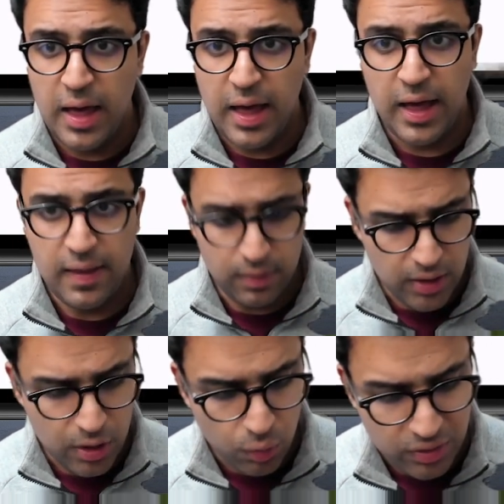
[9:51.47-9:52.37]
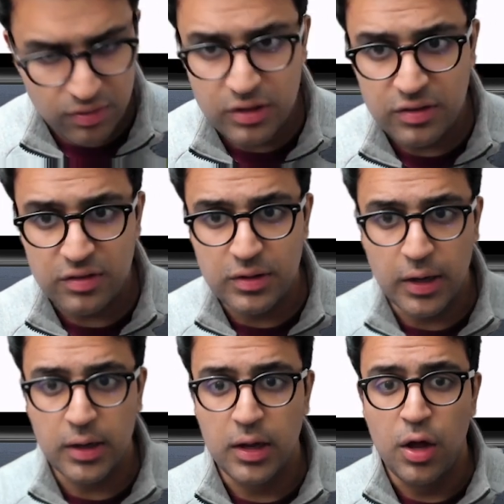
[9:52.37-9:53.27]
And then once this is
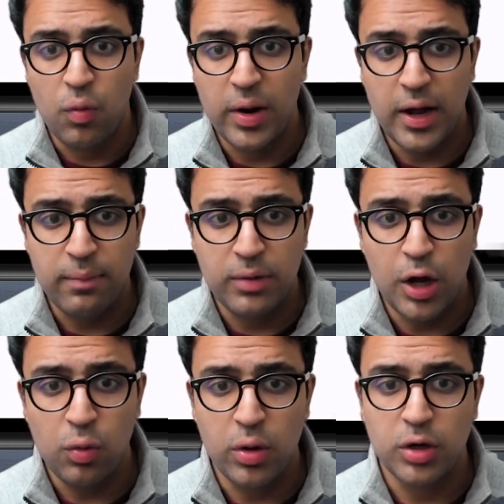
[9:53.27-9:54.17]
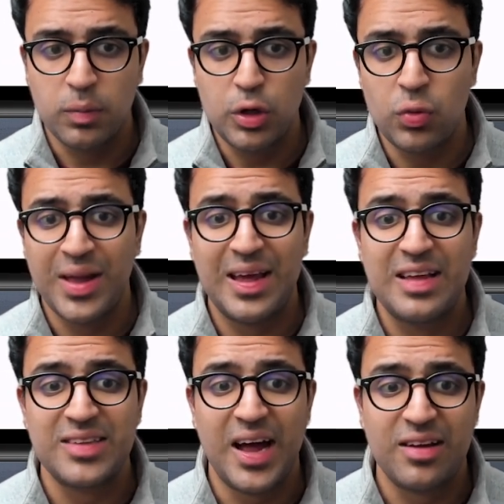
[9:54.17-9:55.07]
done, what I'm now going to be doing
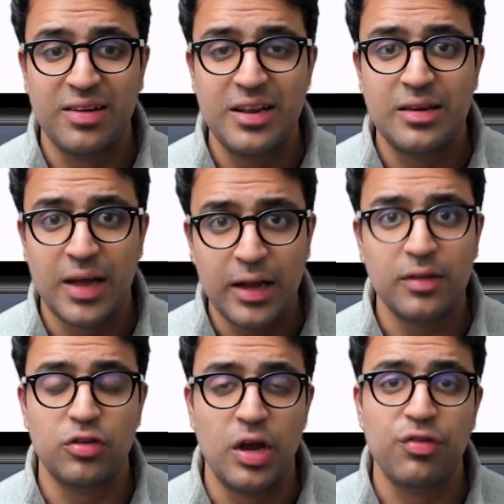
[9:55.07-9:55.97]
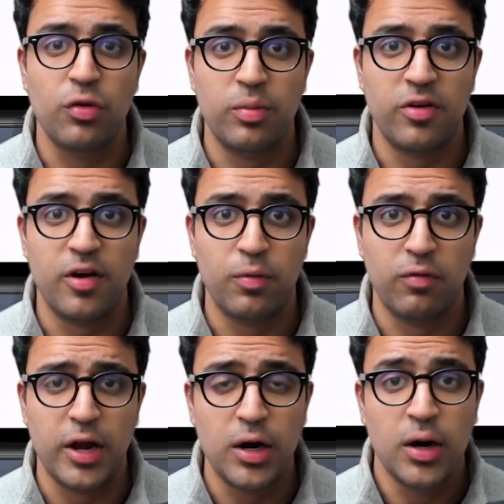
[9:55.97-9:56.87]
is actually telling the
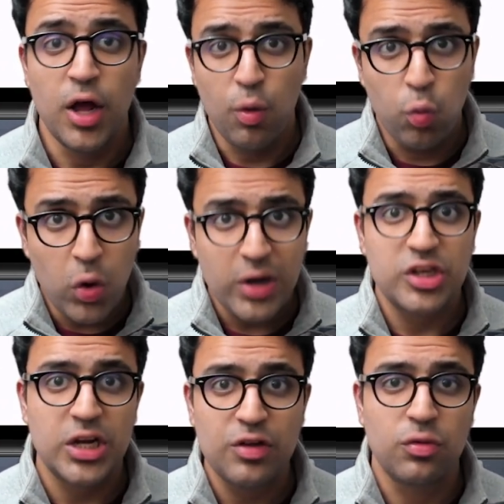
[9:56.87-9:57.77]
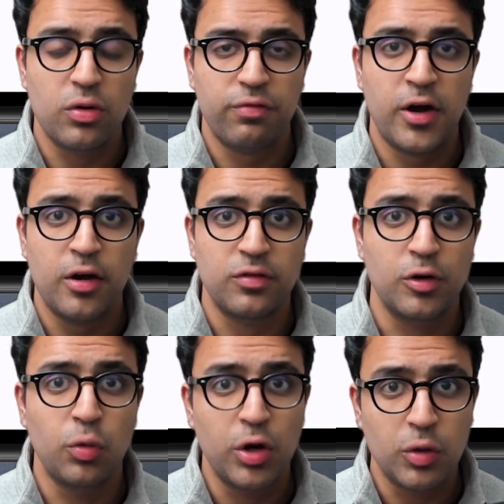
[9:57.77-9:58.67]
ChangeNotifierProvider what ChangeNotifier is it
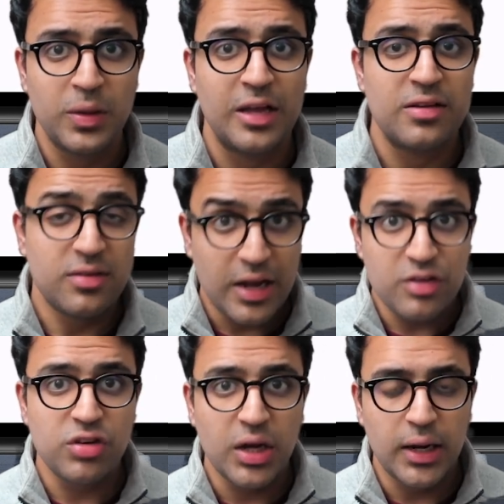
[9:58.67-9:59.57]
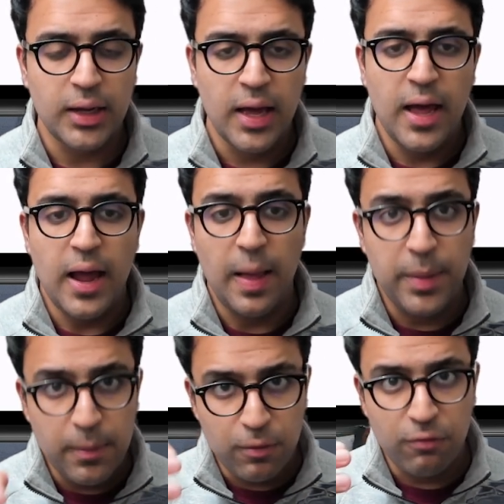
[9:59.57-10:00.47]
going to be instantiating, and
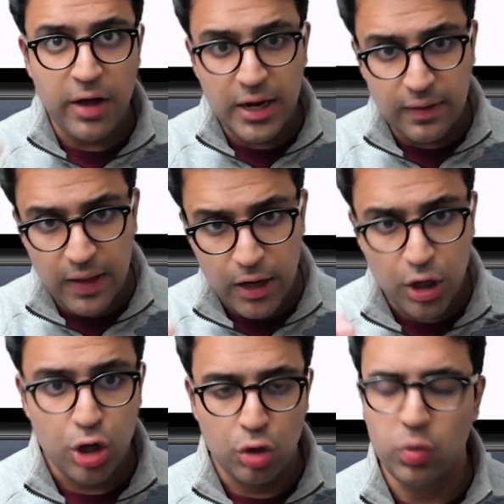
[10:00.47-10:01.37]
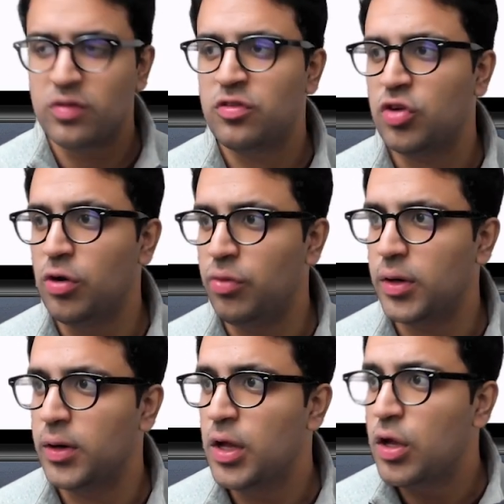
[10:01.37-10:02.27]
then providing that to its children.